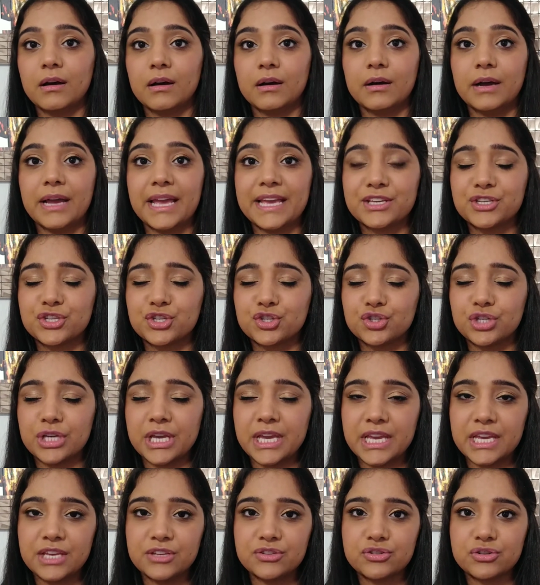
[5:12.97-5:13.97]

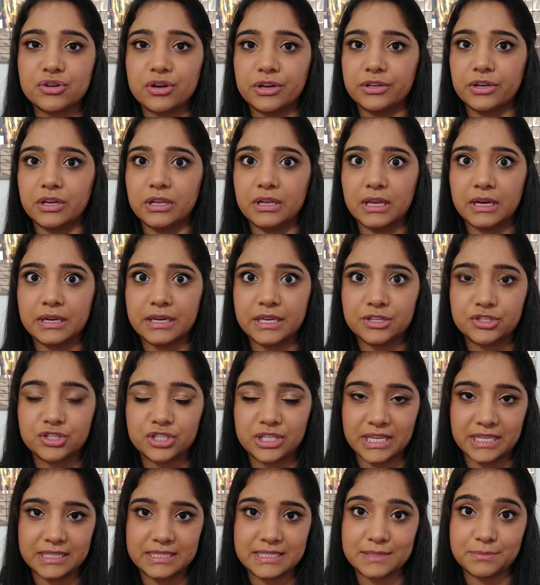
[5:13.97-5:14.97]
exchanged or your luggage
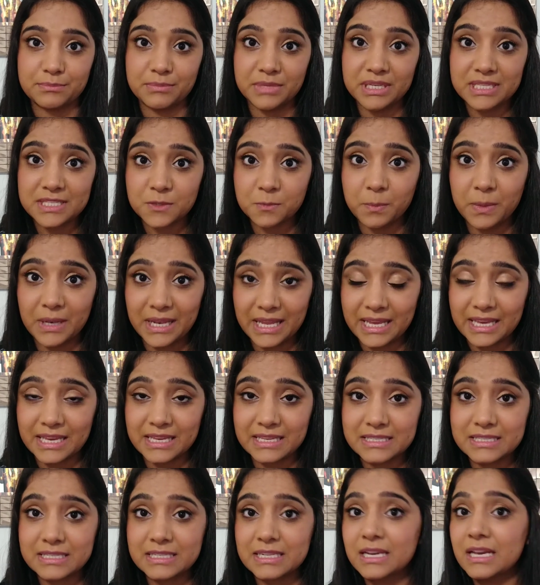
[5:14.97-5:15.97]
gets
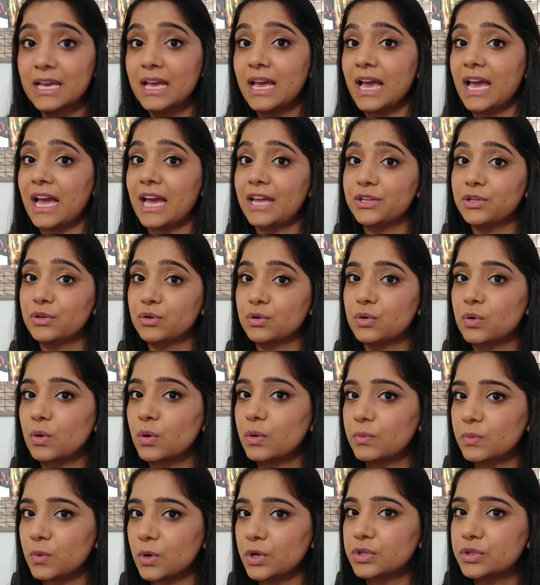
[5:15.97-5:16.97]
misplaced, and you
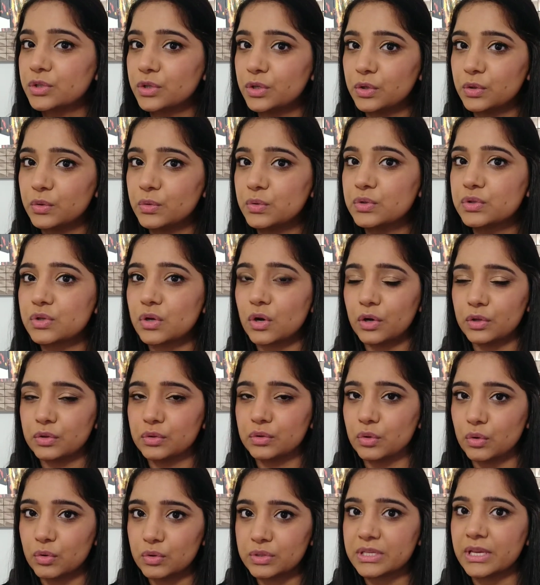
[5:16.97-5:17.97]
don't want to lose on
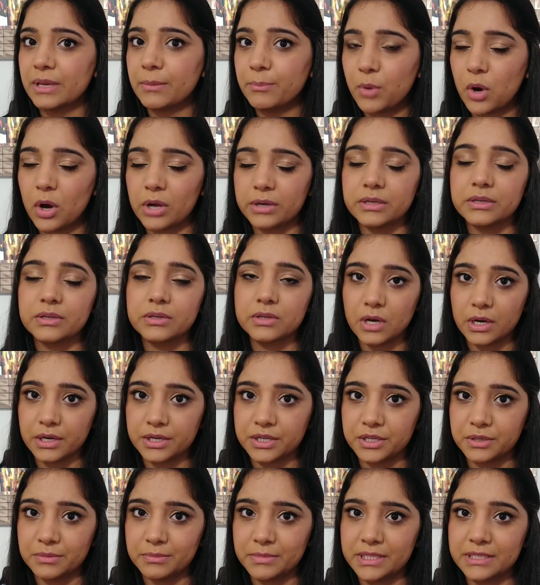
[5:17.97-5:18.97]
those important
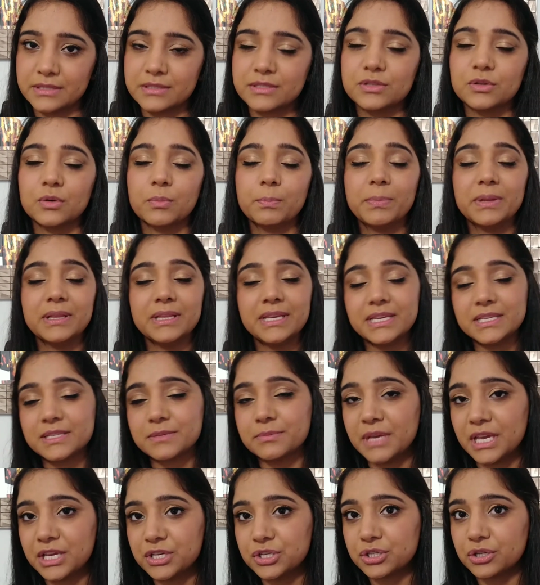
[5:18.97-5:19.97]
documents. So please
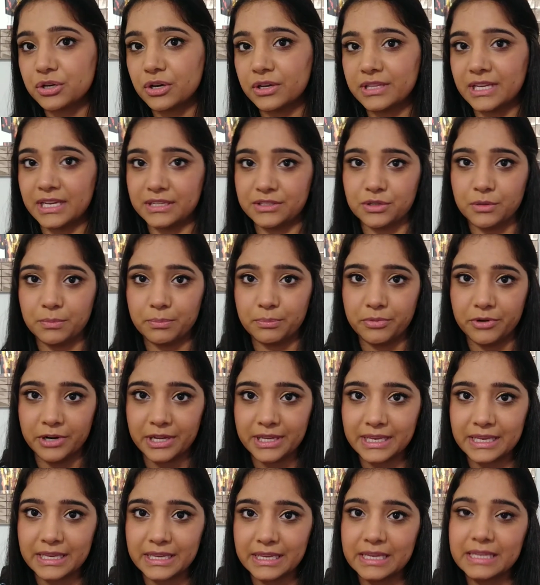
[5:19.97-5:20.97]
make sure that you're
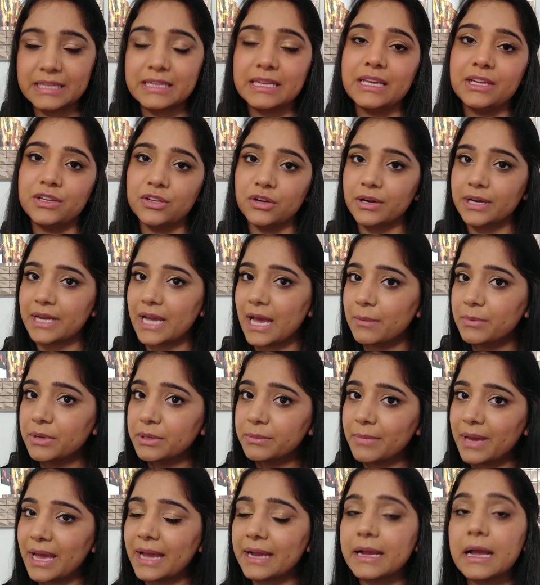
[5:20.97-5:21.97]
bringing it in your
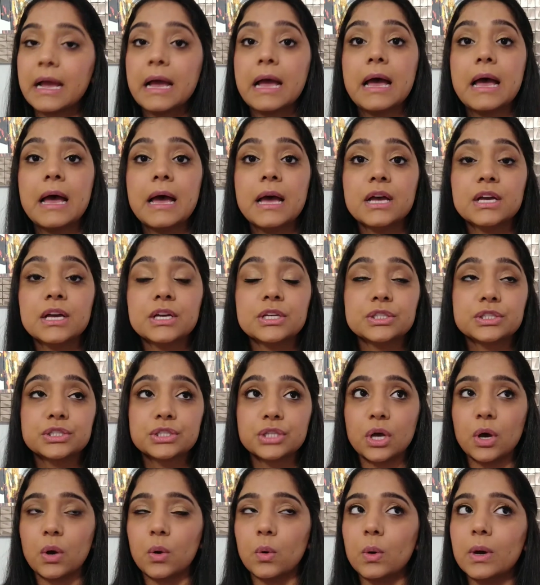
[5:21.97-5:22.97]
cabin bag.
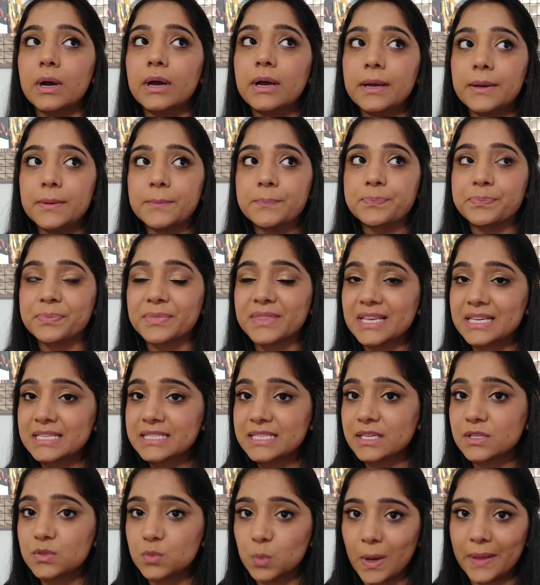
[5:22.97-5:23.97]
So this
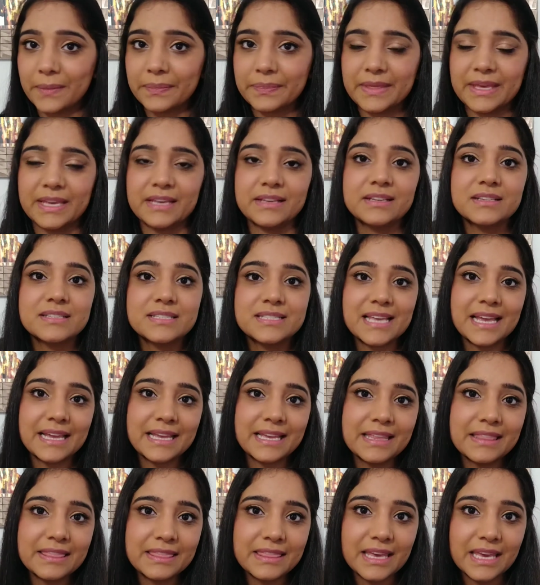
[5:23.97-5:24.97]
is one thing.
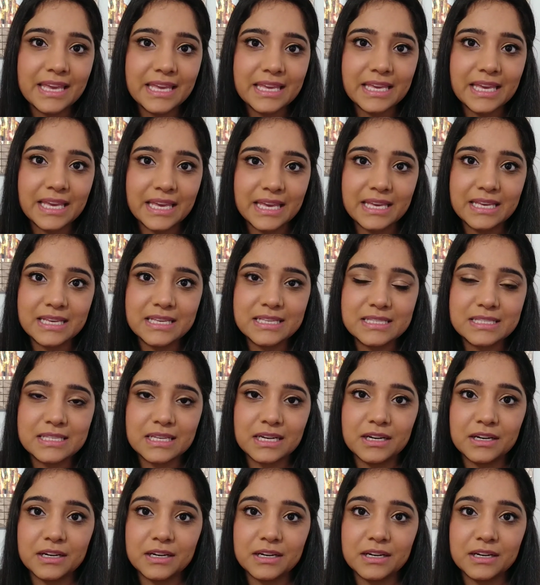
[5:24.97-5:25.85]
Second thing is